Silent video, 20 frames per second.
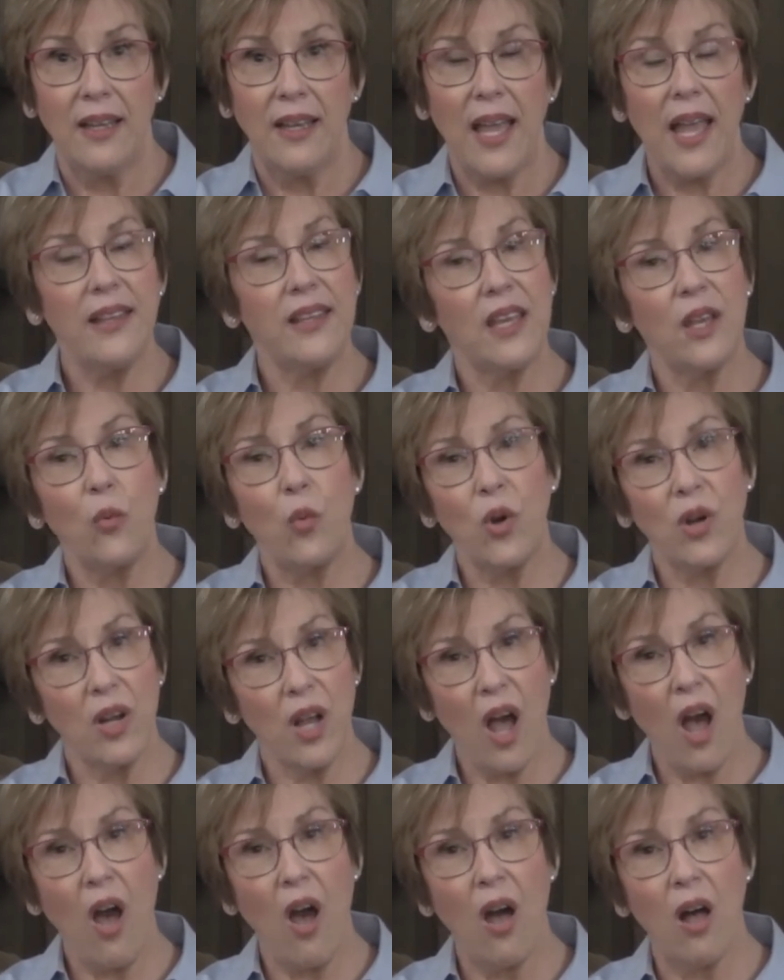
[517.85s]
And yet we're
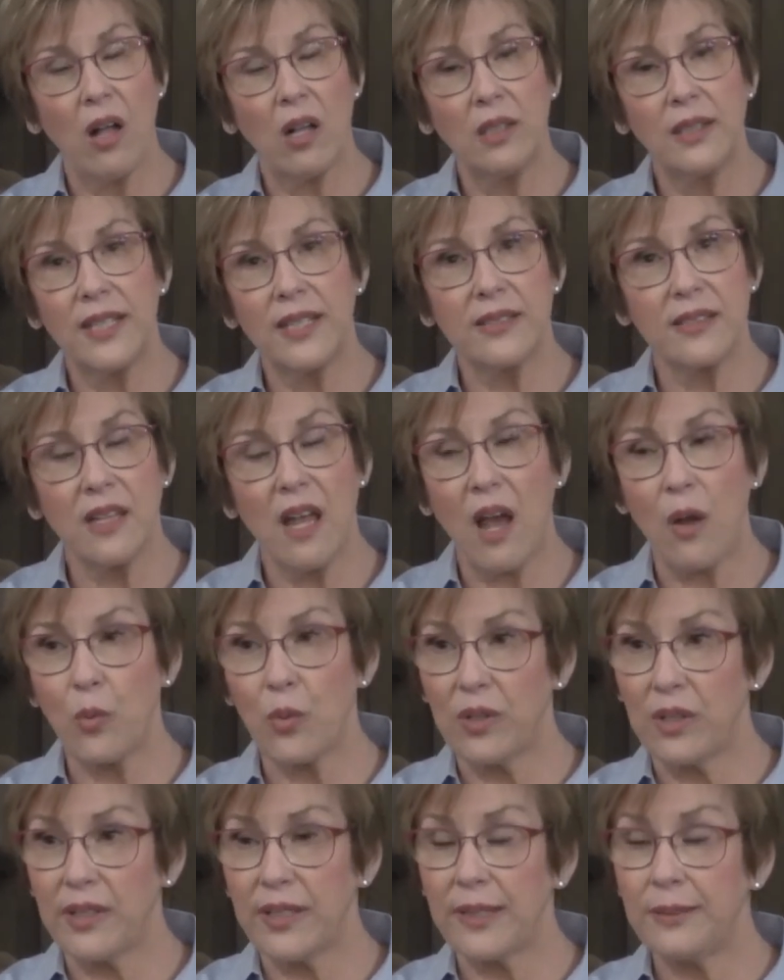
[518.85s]
called, it's not
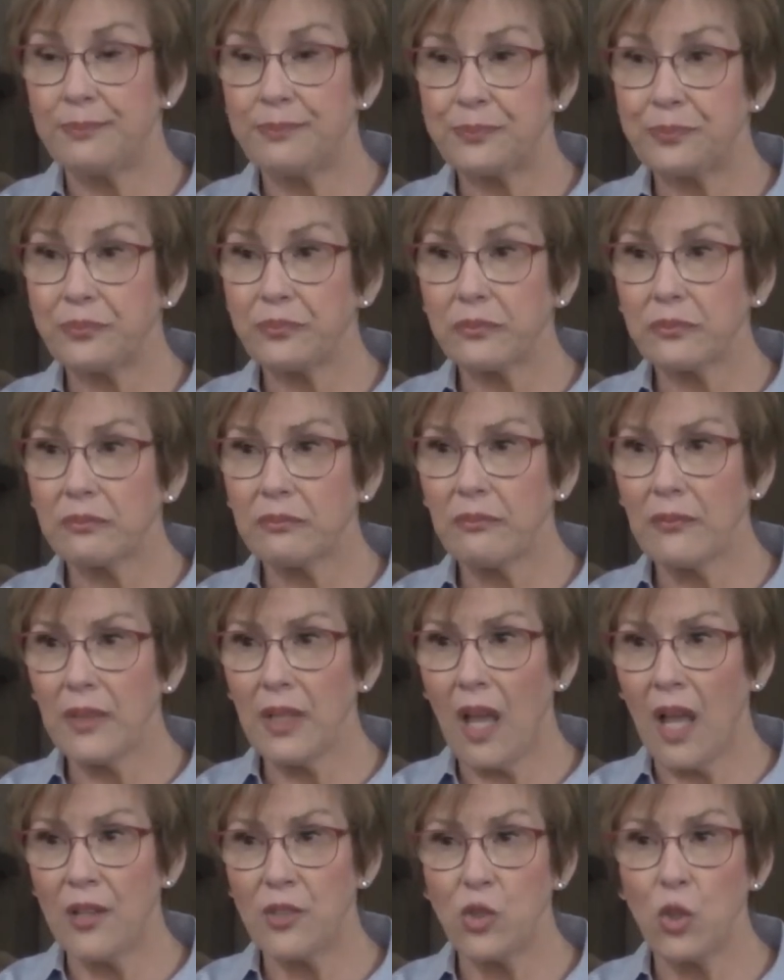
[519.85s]
really
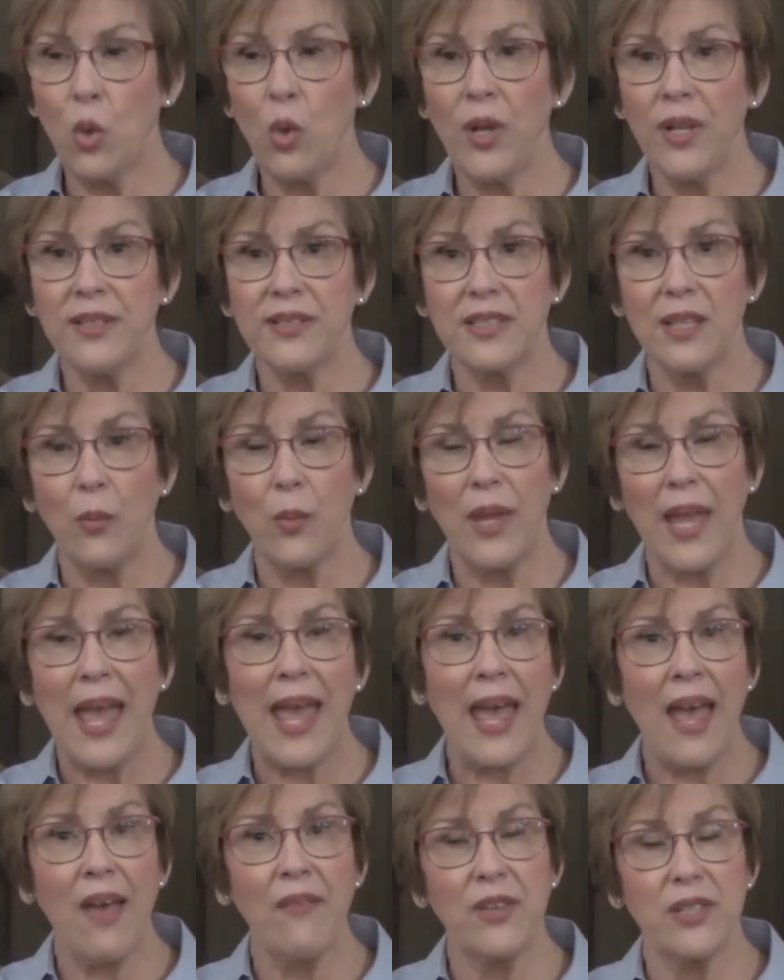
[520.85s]
a choice that we
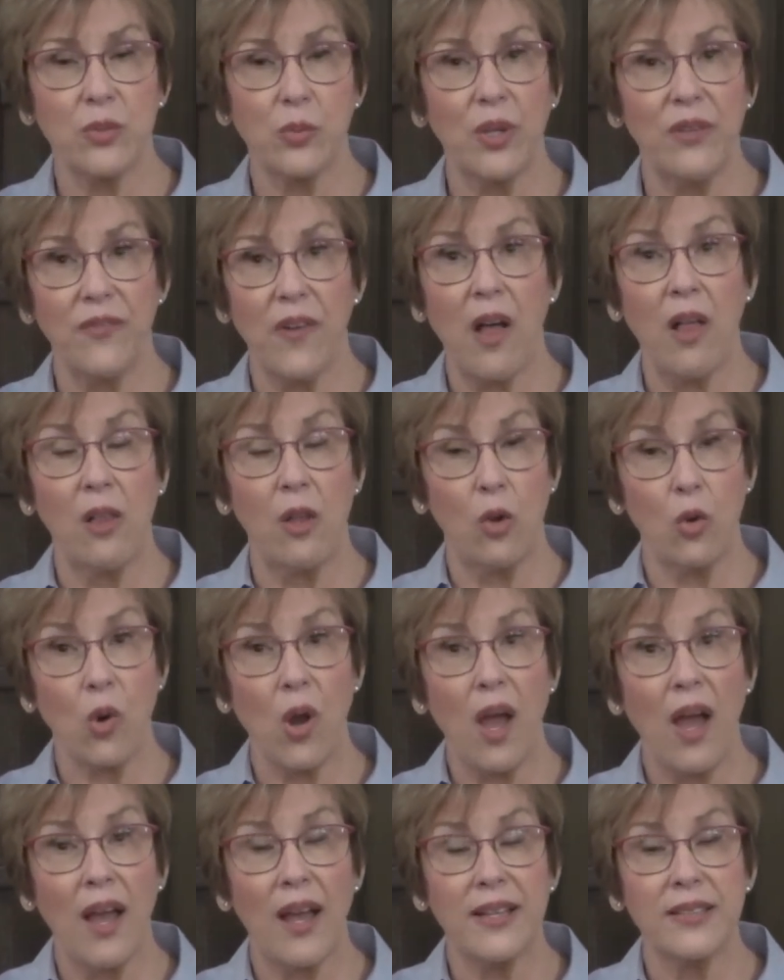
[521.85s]
have as we follow
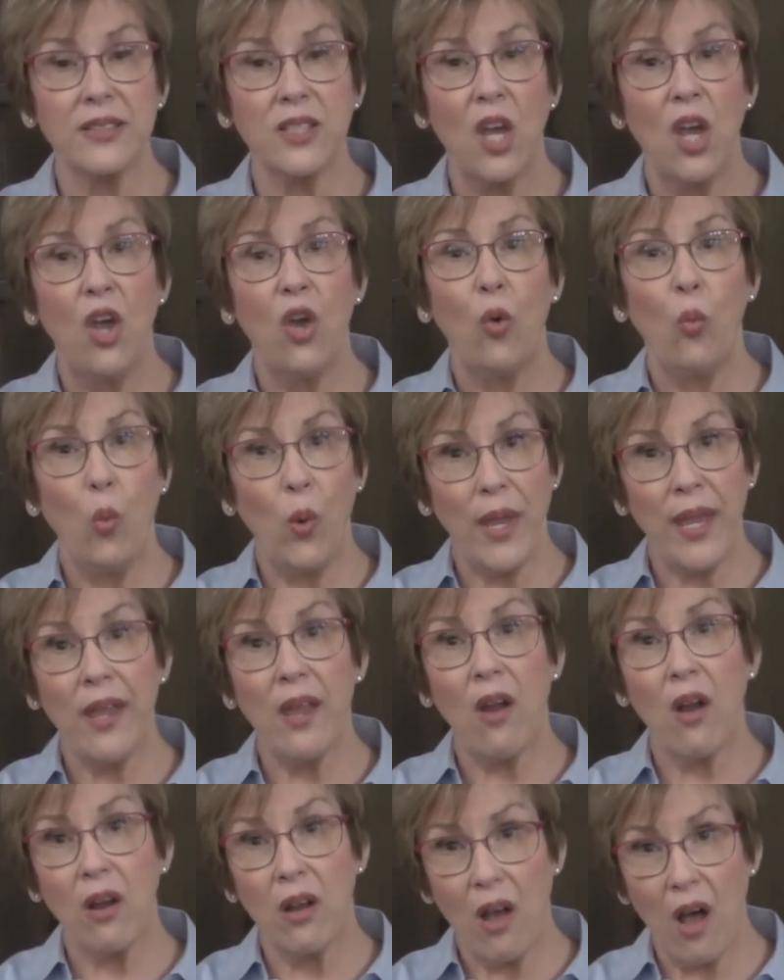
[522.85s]
Christ.
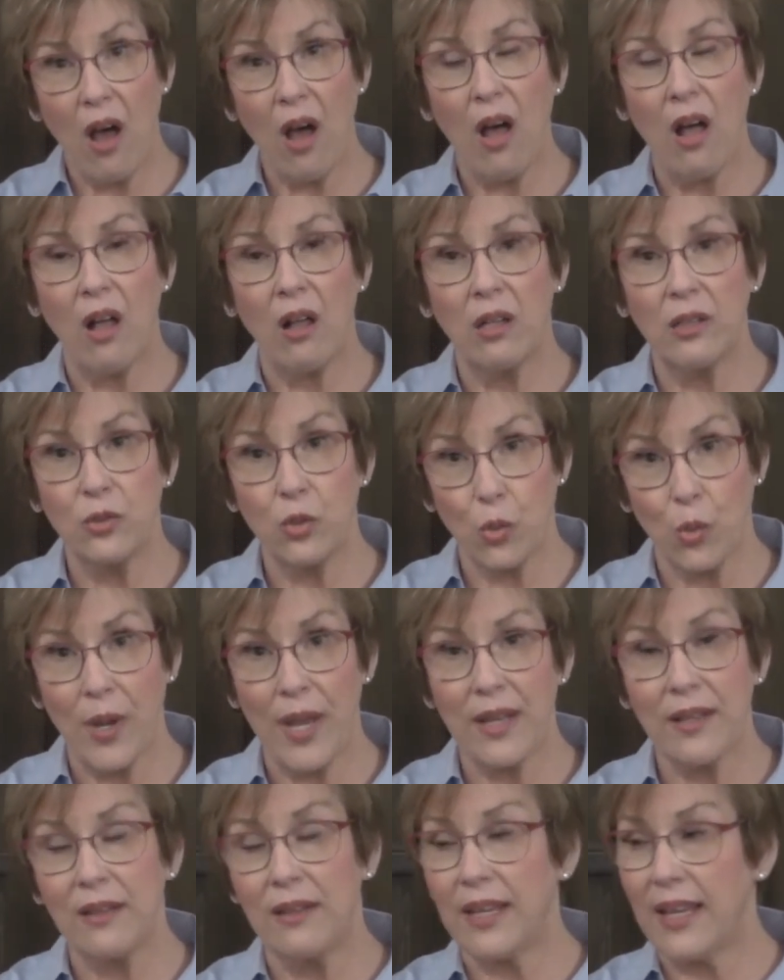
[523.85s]
We are called
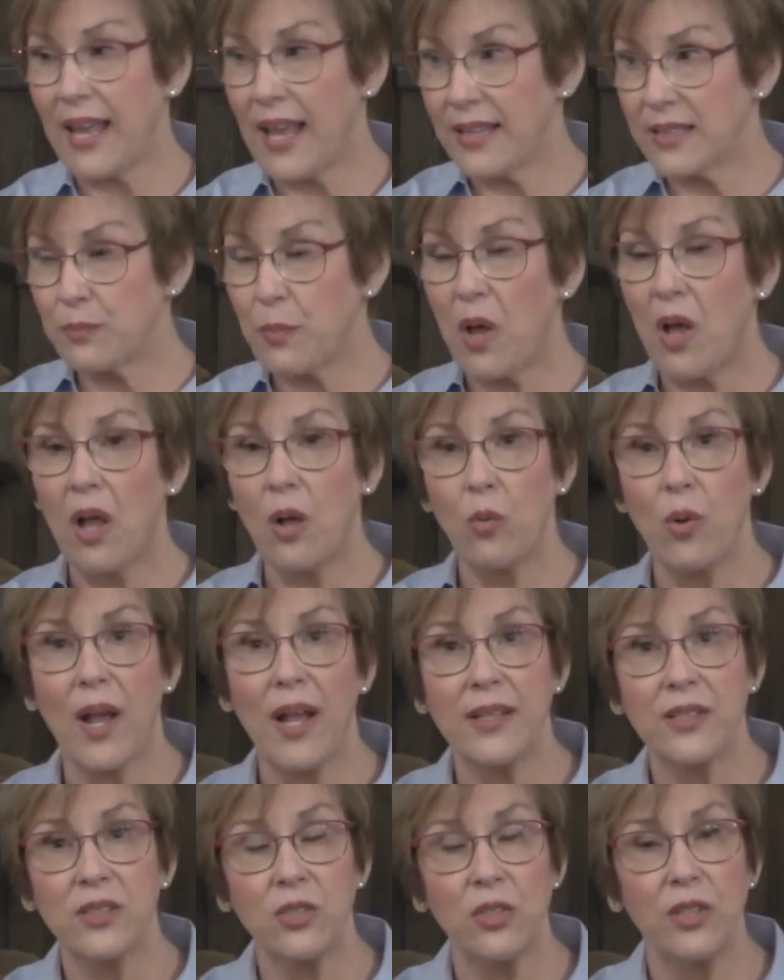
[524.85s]
directly, as Paul
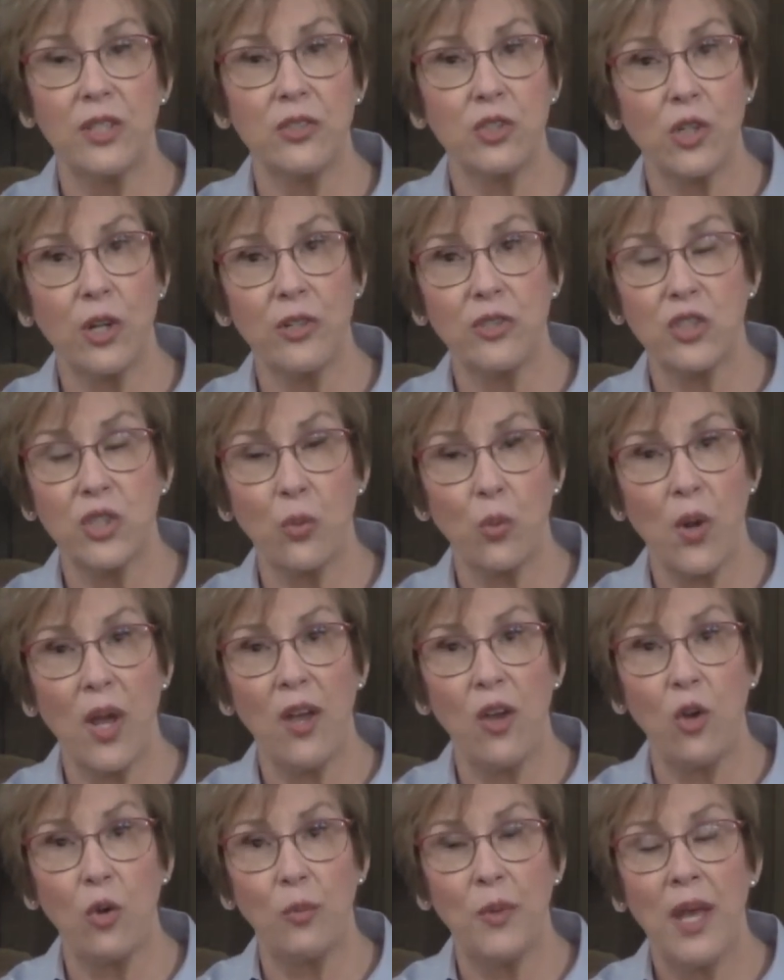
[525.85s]
writes to the church at
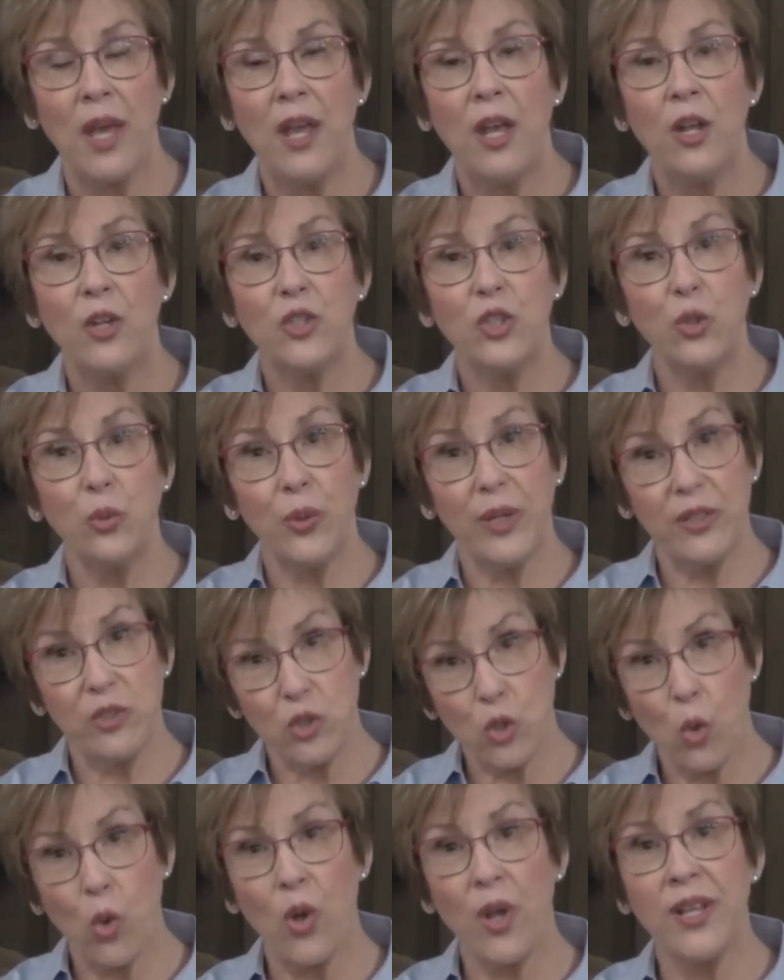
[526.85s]
Rome, to
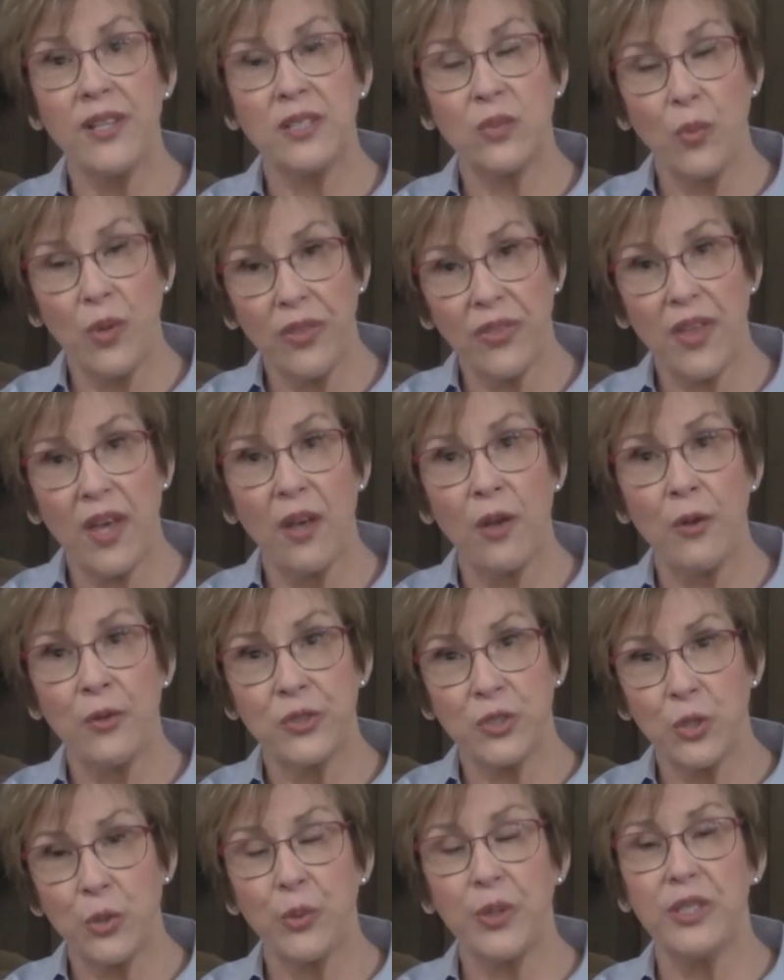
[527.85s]
rejoice with
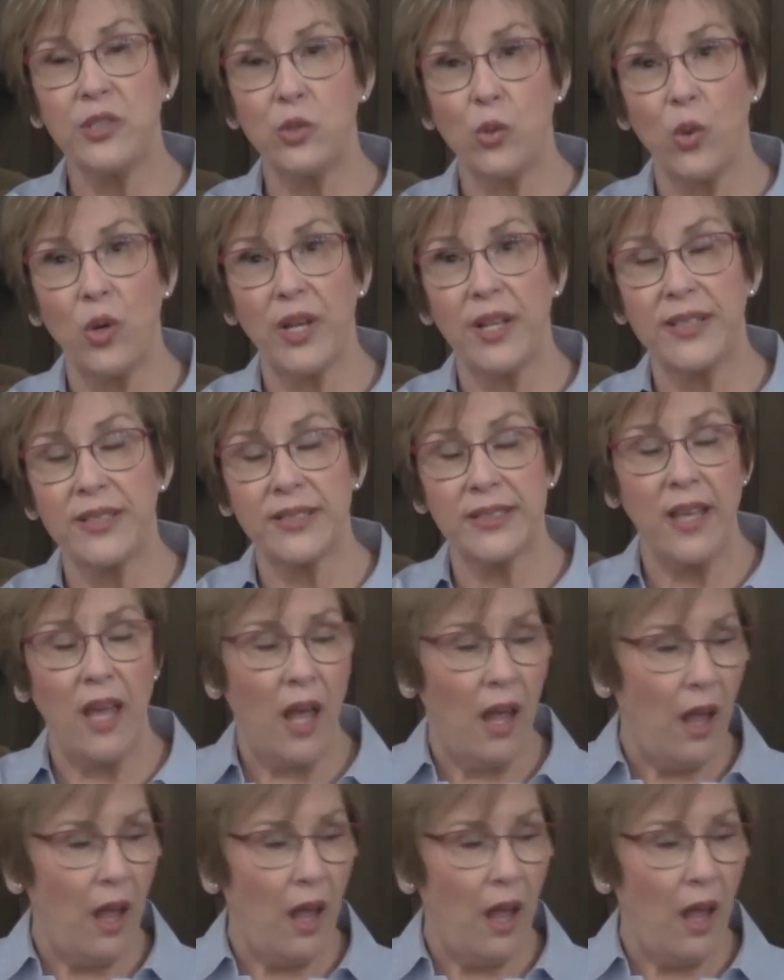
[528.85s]
those who rejoice.